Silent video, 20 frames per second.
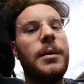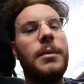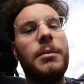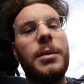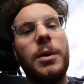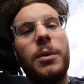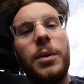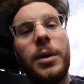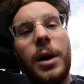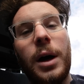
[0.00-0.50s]

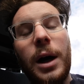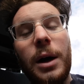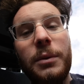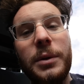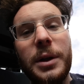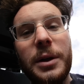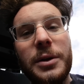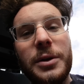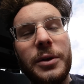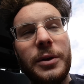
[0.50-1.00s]
But what I
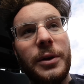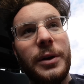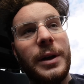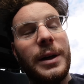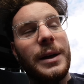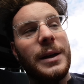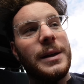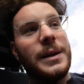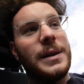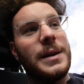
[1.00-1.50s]
want to do
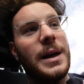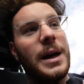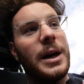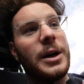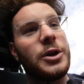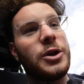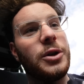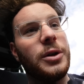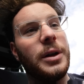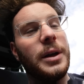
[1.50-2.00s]
is
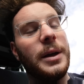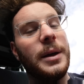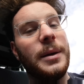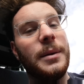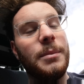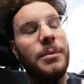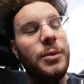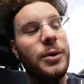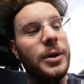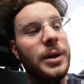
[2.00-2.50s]
actually
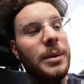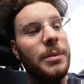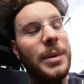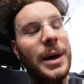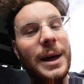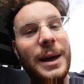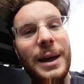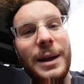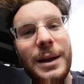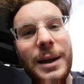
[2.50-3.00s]
put it
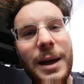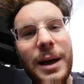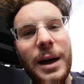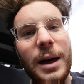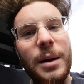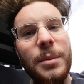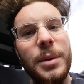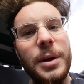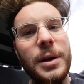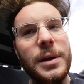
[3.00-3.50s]
back in the
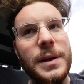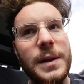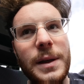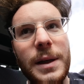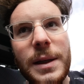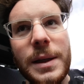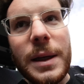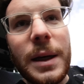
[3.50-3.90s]
car because this